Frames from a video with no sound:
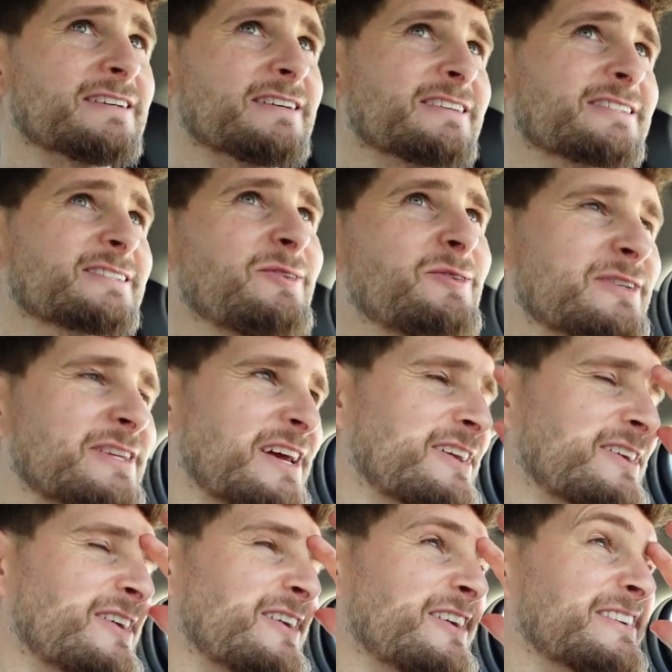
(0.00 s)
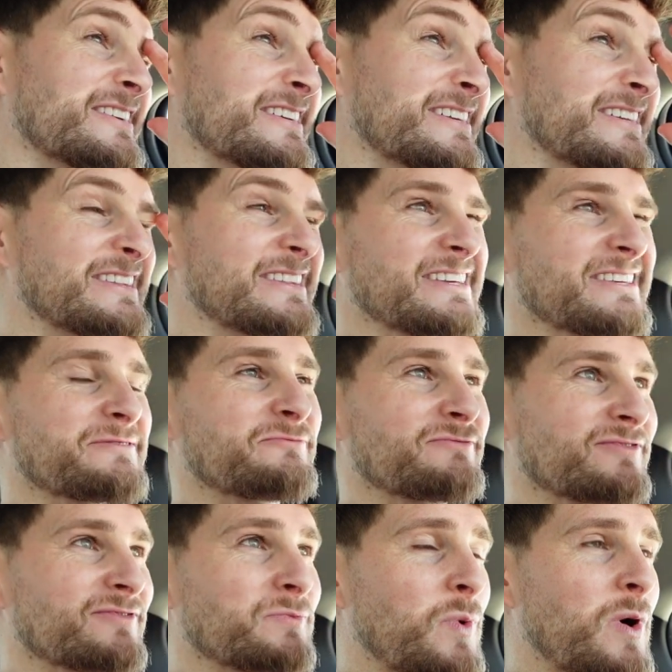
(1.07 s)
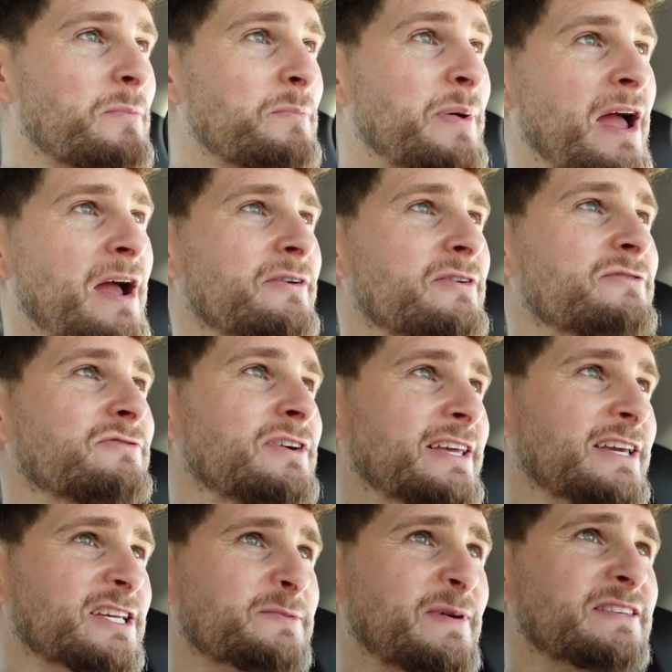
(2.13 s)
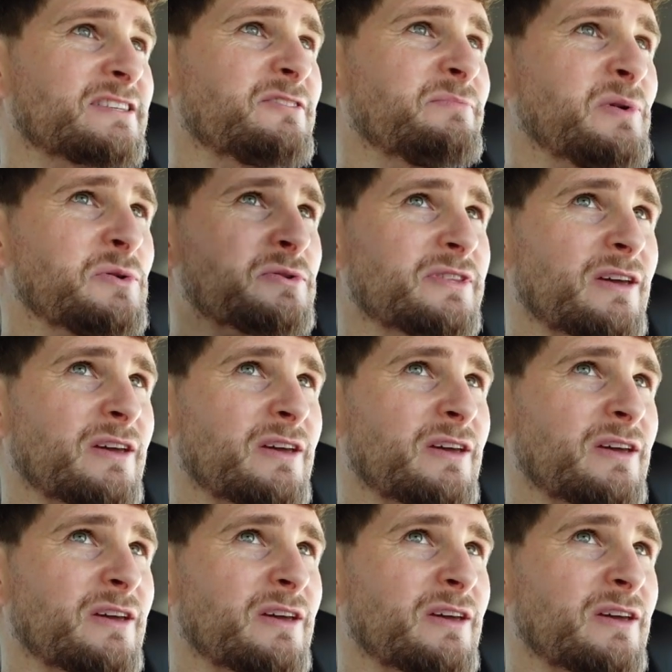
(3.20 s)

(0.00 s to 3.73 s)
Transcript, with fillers: As soon as I got this one pair of really expensive boots,